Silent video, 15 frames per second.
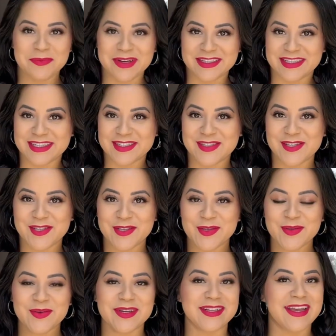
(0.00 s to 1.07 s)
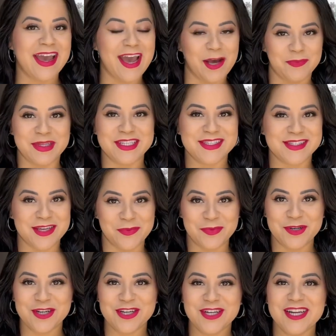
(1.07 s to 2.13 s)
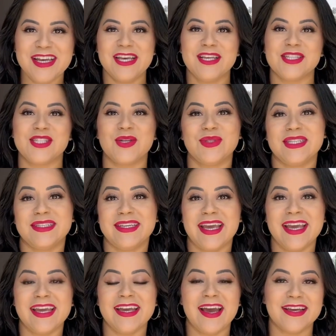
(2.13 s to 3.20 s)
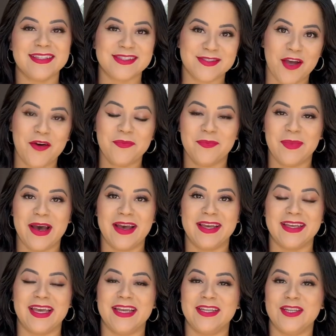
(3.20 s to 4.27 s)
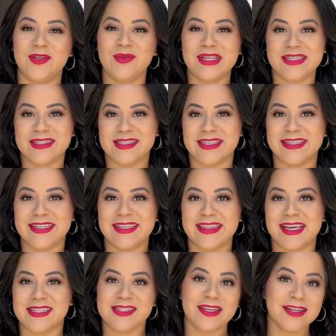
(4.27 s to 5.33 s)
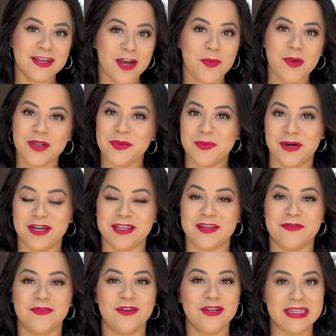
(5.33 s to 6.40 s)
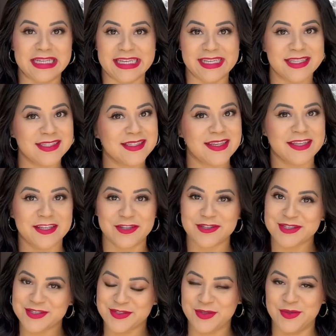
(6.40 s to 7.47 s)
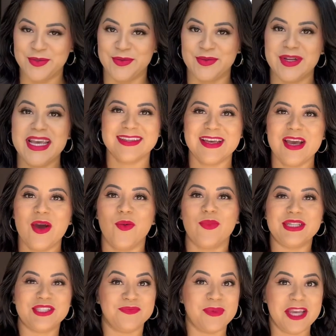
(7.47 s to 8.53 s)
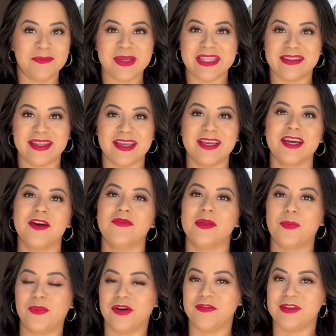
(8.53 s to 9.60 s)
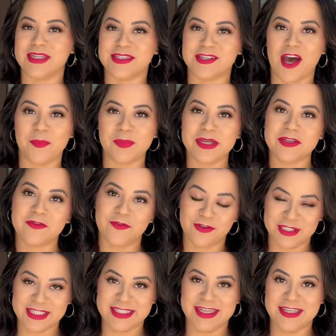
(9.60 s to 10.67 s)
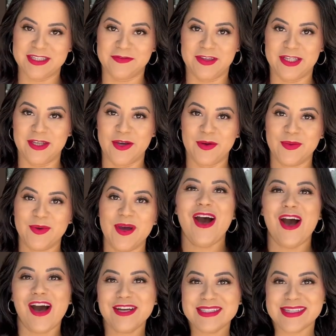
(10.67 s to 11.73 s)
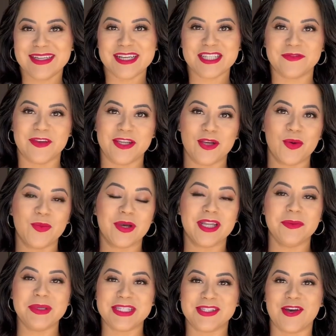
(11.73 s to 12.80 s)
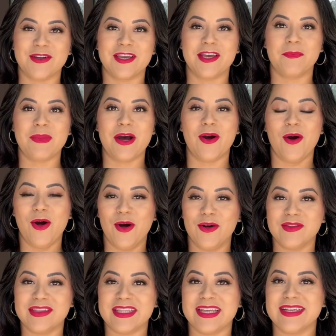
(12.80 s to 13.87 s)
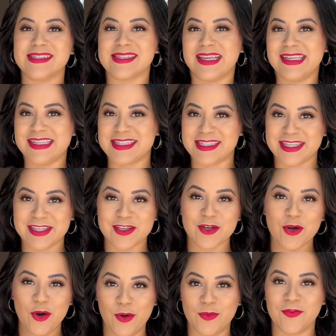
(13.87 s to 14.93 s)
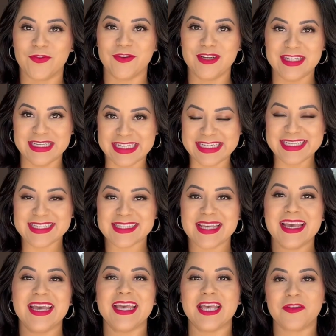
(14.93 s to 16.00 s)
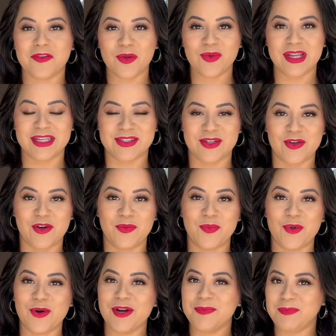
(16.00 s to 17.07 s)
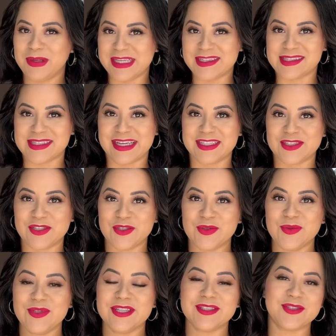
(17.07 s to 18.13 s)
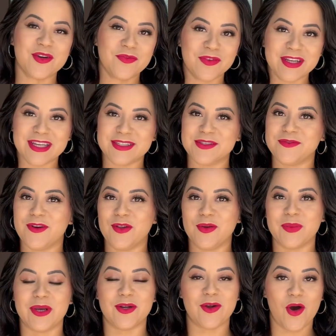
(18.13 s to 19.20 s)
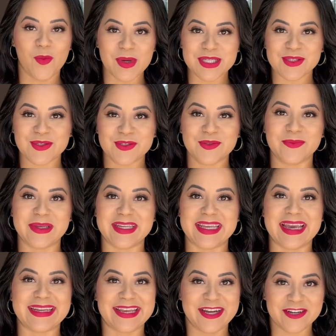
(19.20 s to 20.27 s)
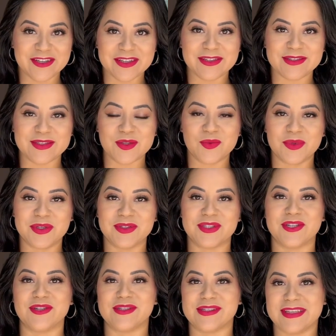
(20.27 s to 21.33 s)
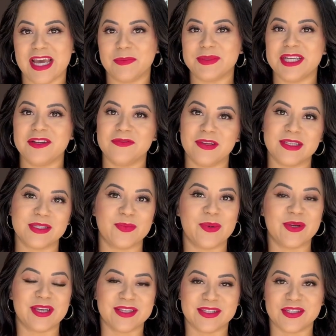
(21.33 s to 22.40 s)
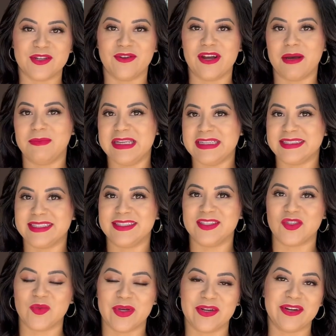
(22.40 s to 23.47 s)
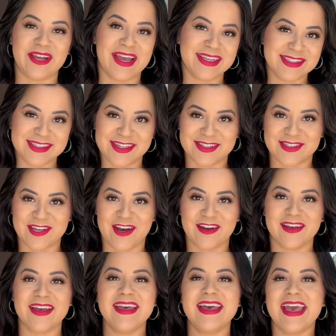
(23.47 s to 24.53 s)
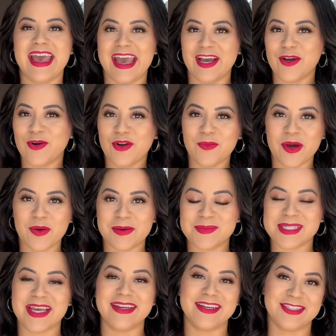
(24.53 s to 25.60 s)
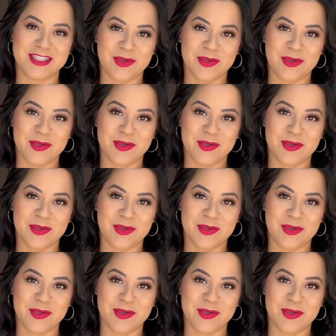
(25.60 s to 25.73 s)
Monday to you and happy summer. So today I stopped by a new listing that's going to come on the market for lease here soon, which made me think of the perfect topic for today's video. On today's video, I'm going to be talking about all things listing your home for lease. If you would like to learn more, please stay tuned. Don't forget to follow me on all my social media at Erica Houston Realtor, Snapchat, Facebook, Instagram, LinkedIn, Twitter, and TikTok. And go to my website at